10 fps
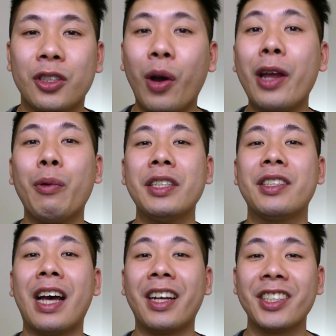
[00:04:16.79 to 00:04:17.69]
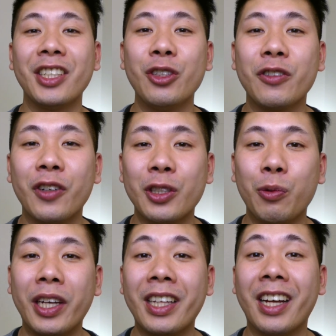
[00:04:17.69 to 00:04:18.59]
So anyways, that is the news for this
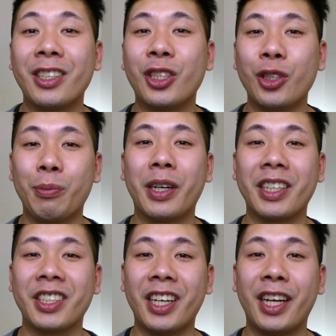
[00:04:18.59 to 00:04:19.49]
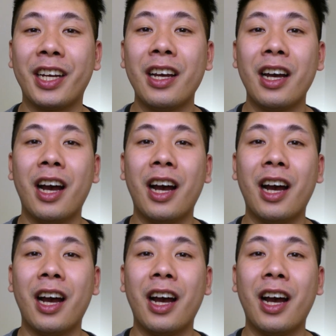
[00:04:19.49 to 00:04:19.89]
week. That is super exciting.